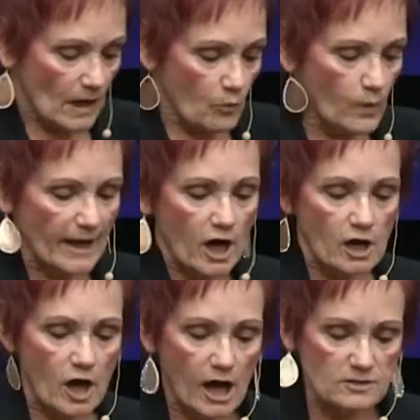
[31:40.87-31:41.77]
we are
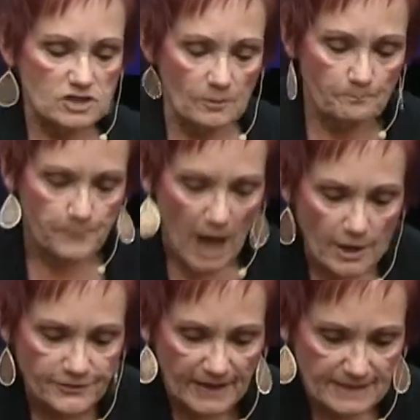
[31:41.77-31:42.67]
called to
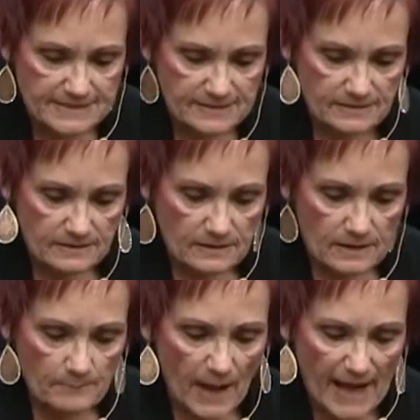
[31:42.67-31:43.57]
birth it
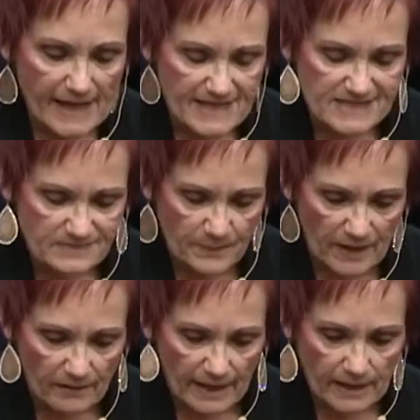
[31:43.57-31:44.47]
by his
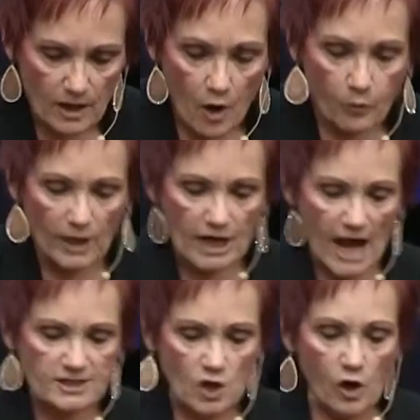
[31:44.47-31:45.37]
Spirit. We're
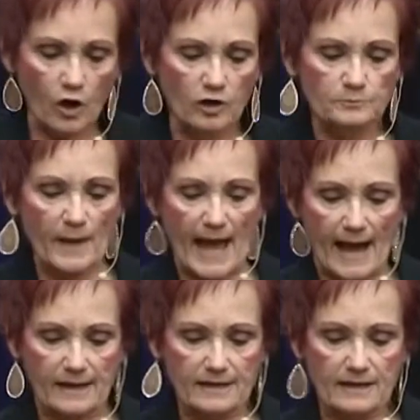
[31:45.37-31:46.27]
not to hold
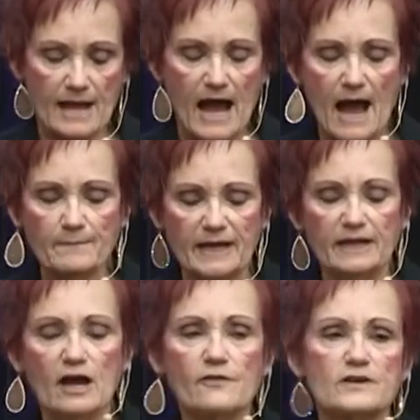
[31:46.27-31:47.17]
back. How many
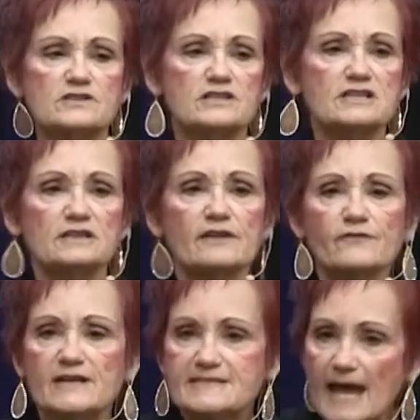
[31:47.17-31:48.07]
know there's a
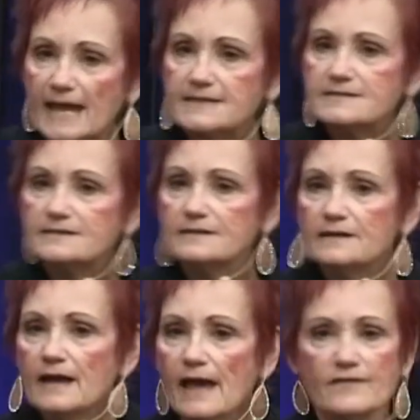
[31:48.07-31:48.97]
delivery date
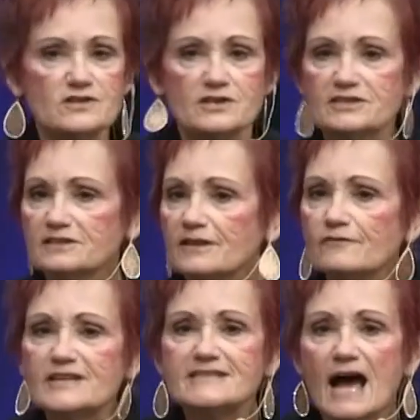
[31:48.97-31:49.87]
and there's a
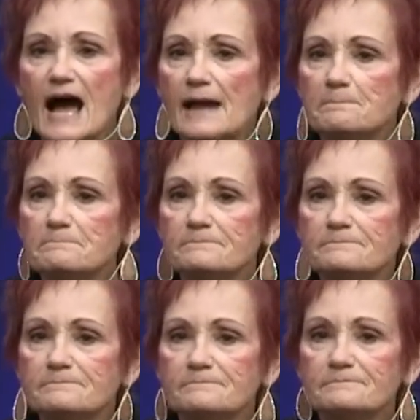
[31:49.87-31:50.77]
delivery time?
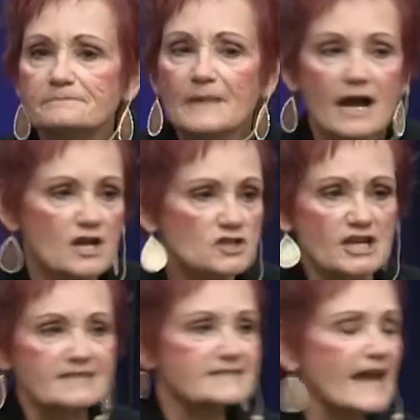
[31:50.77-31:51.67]

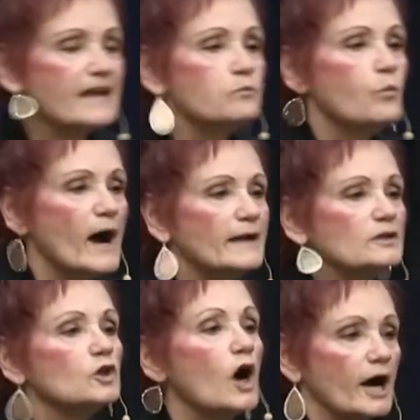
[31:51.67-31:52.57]
Just take
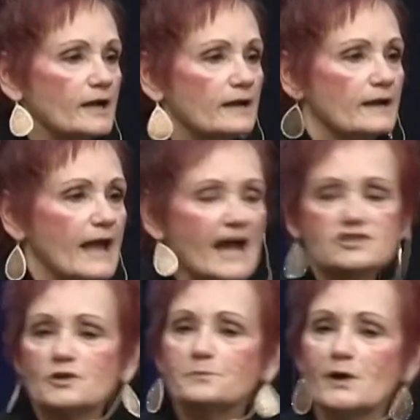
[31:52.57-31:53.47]
one look
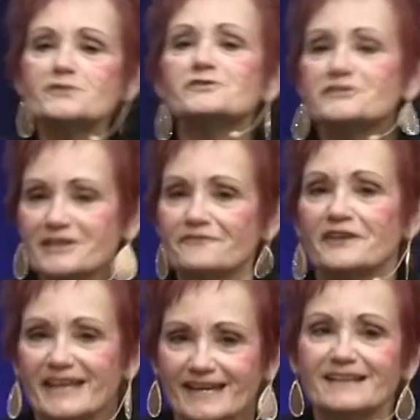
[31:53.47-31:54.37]
at your birth
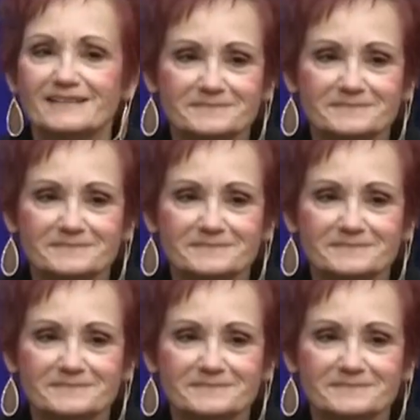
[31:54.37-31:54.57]
certificate.